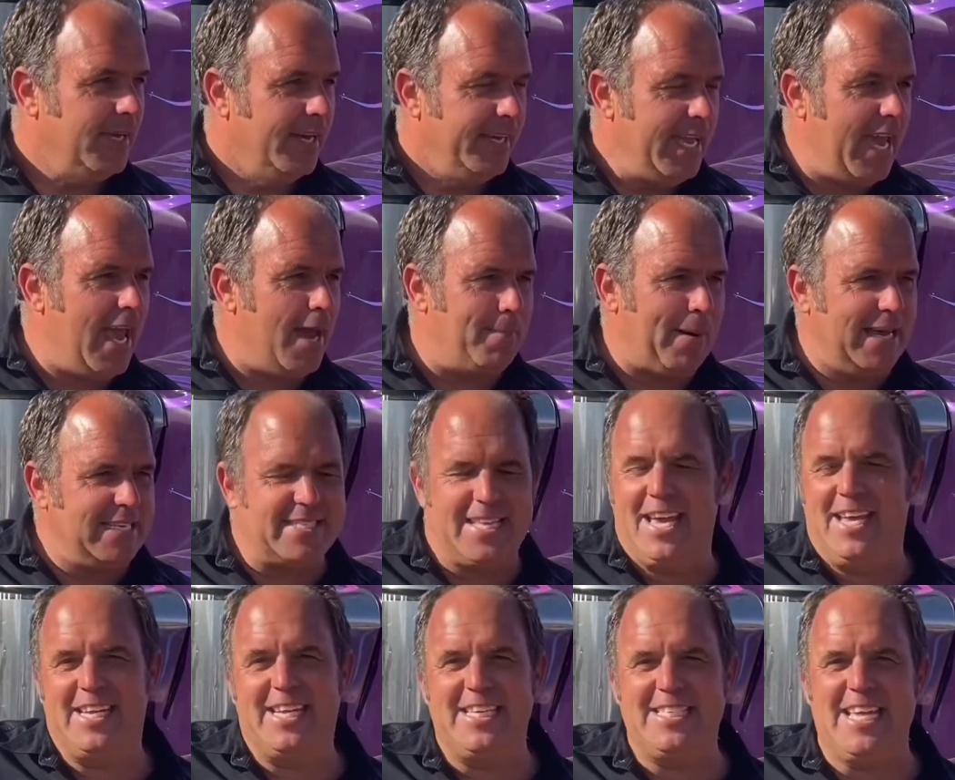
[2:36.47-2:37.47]
Yeah, based
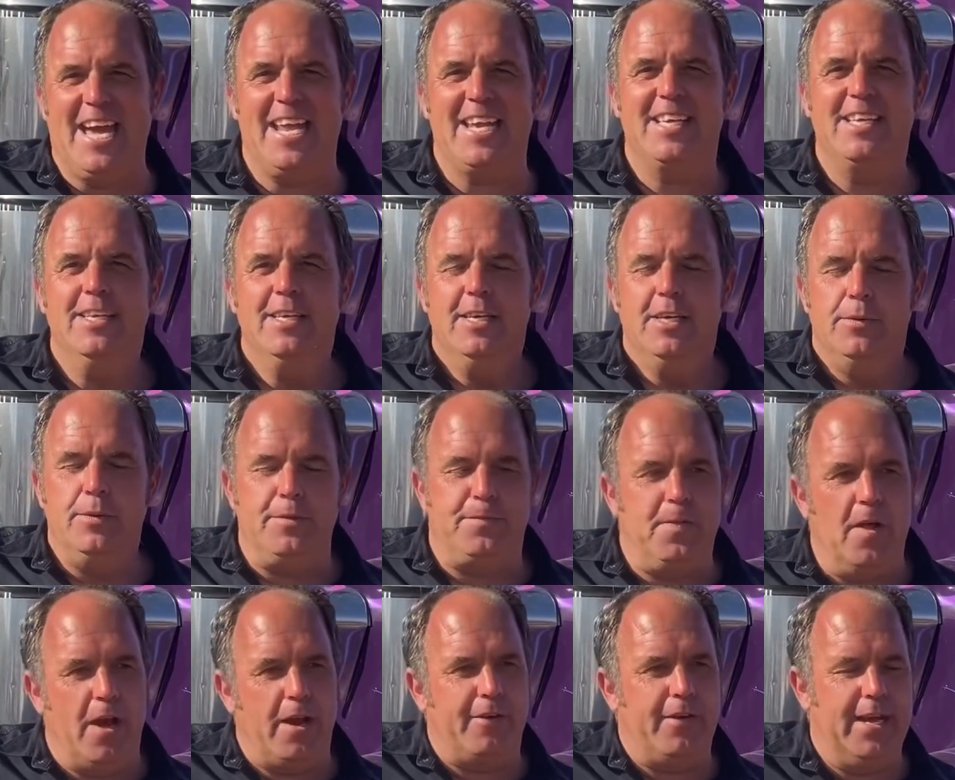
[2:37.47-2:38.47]
down in Katanning. We
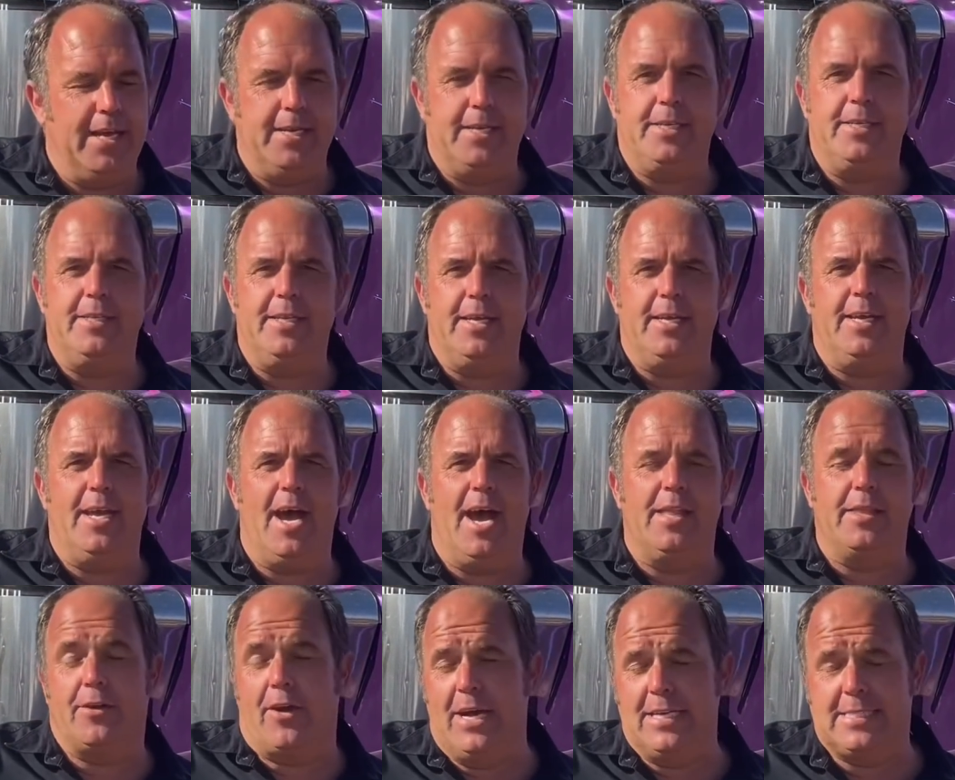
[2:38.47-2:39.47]
float around the
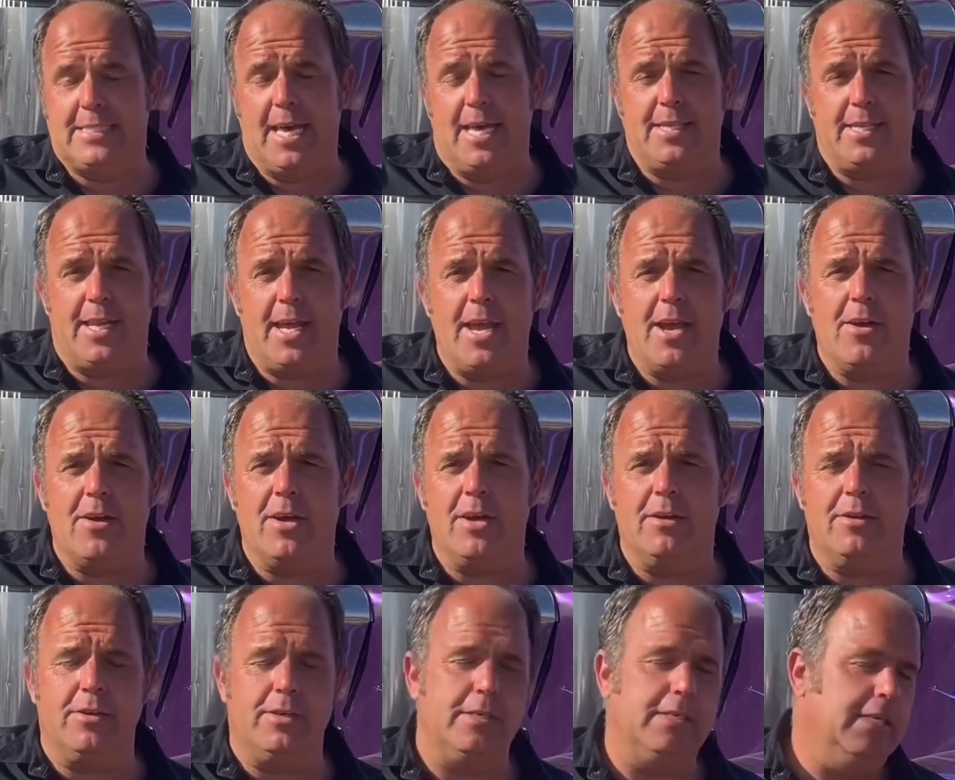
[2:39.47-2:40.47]
Great Southern
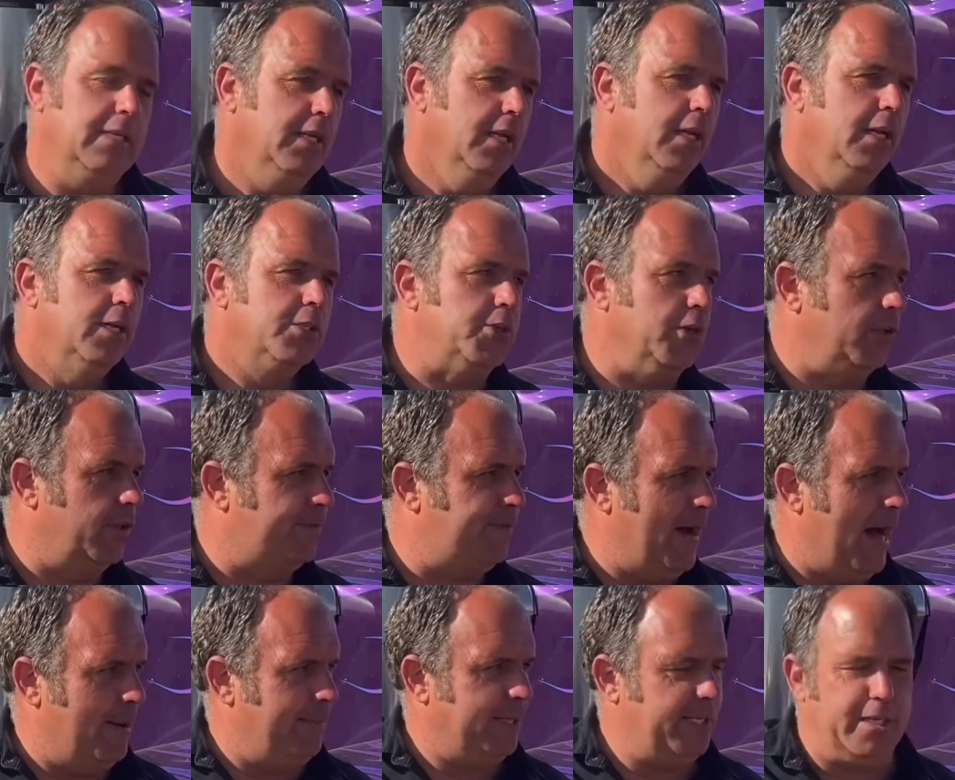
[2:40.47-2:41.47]
area and do the
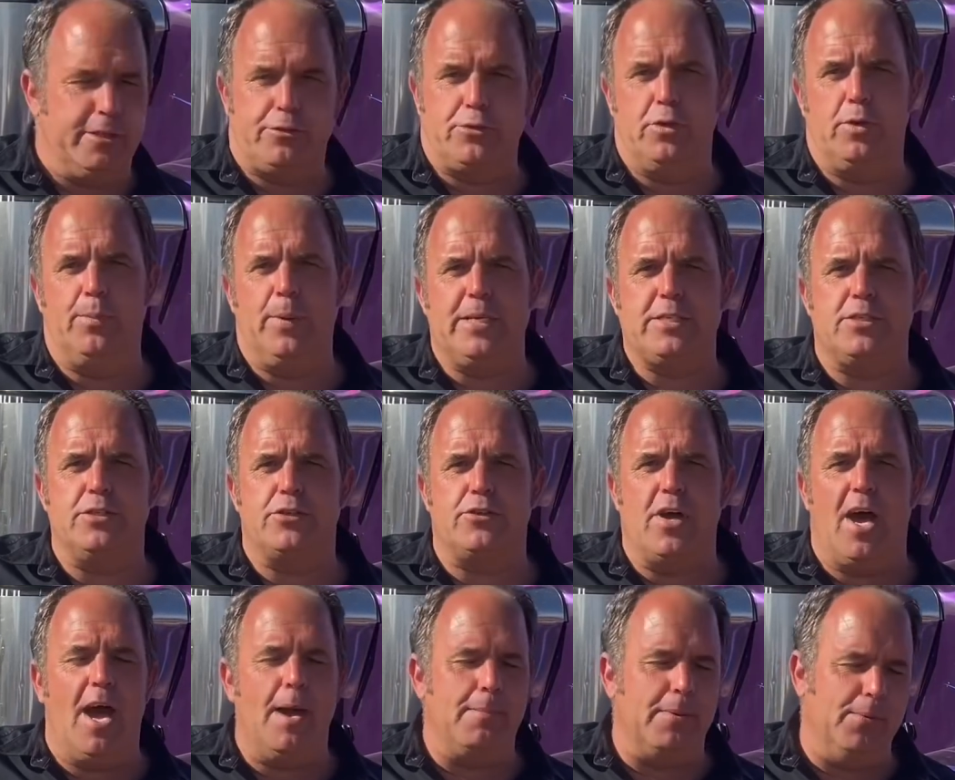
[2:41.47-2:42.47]
farming district in Western
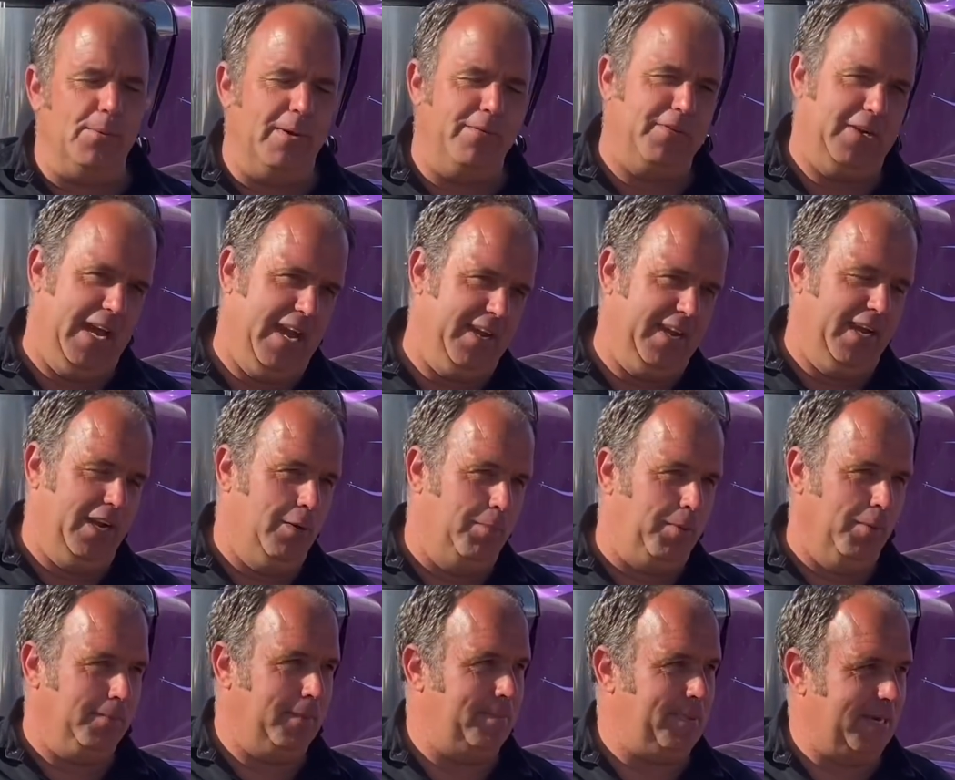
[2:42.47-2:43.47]
Australia, but every now and then I'll
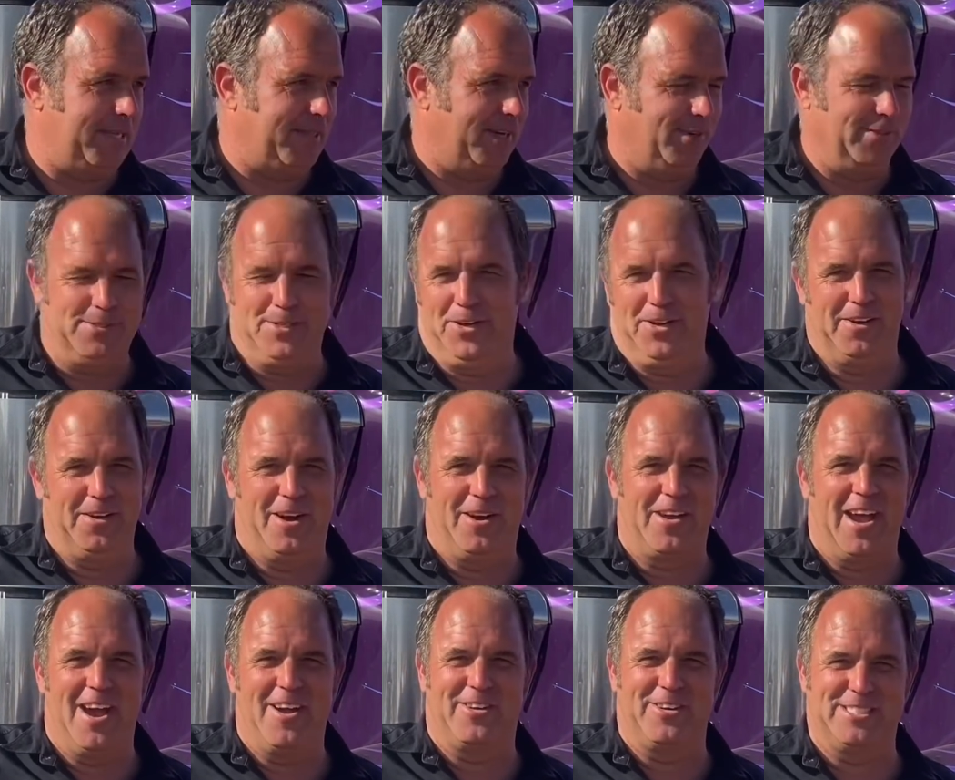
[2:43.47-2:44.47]
put my big thongs on and I'll
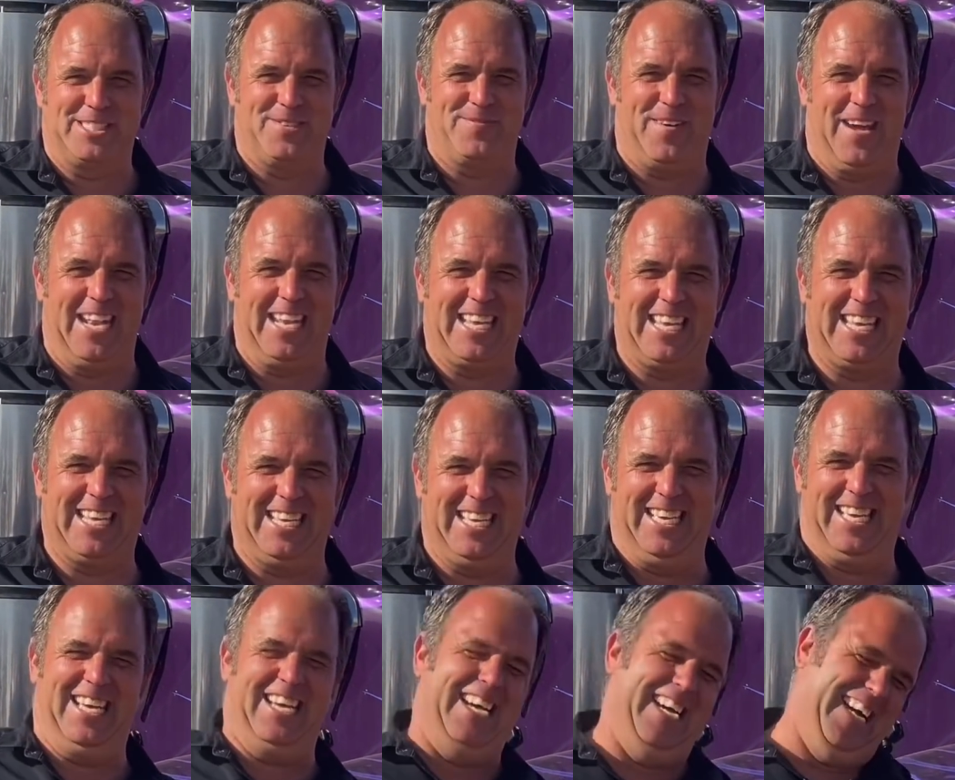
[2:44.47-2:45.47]
go across the paddock.
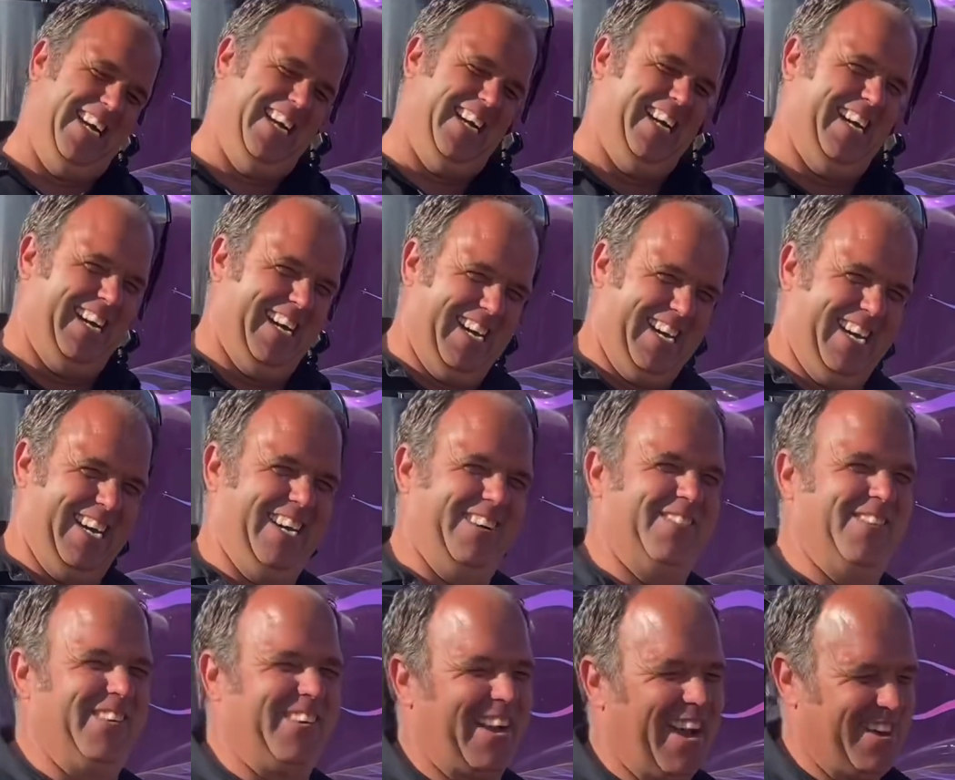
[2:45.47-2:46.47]

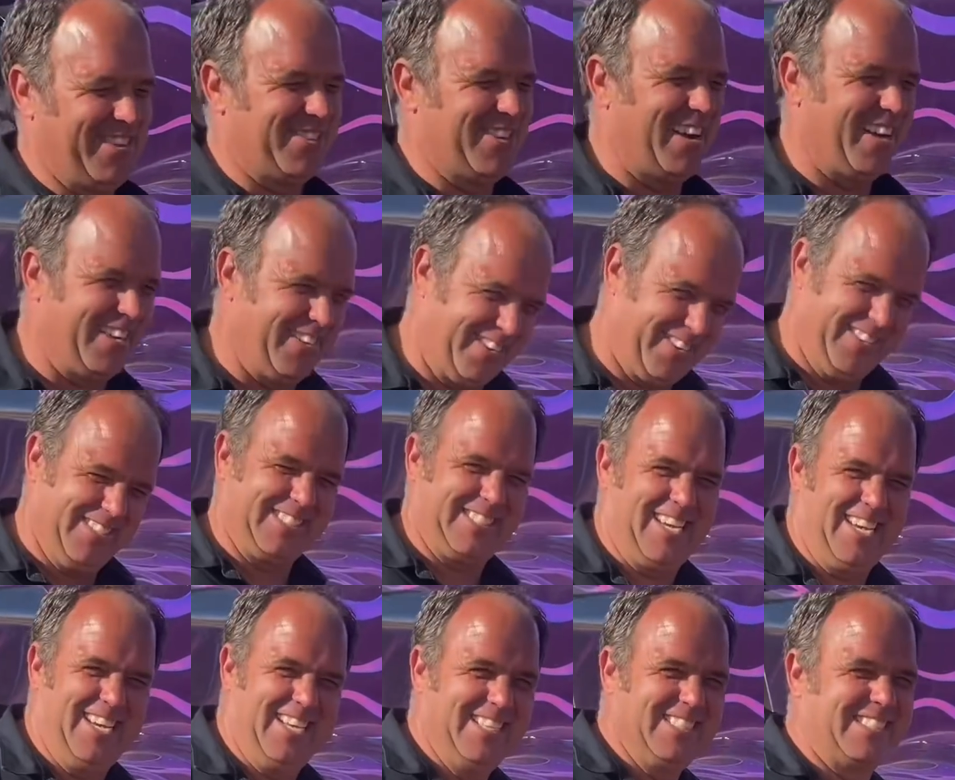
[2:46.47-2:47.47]
We'll go trucking across
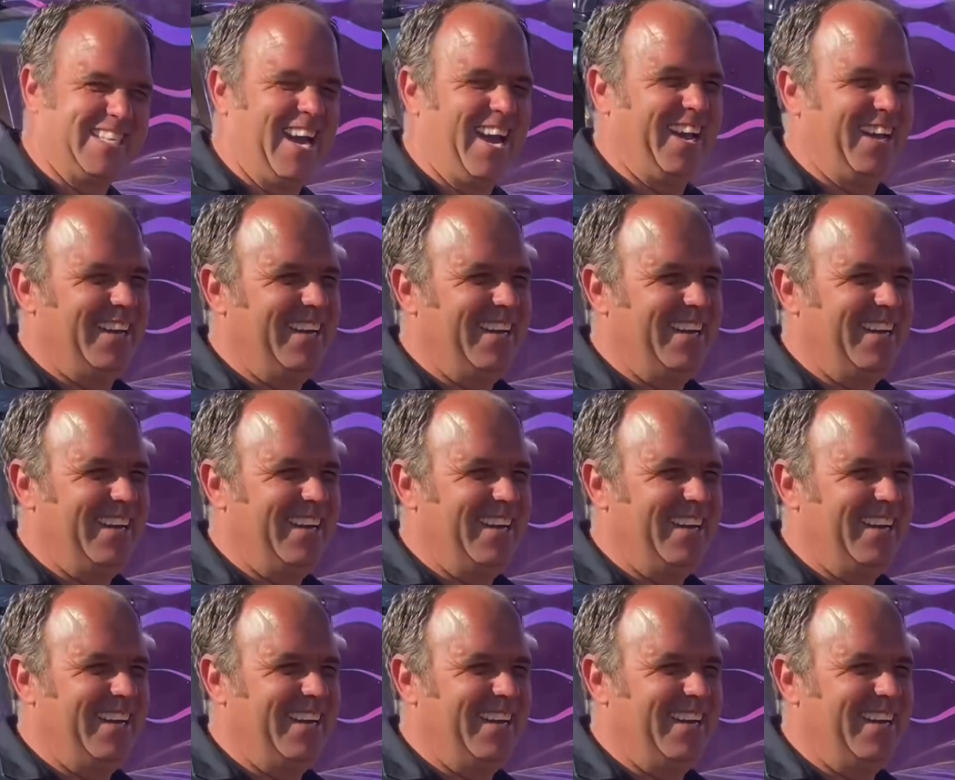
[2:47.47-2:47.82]
there. So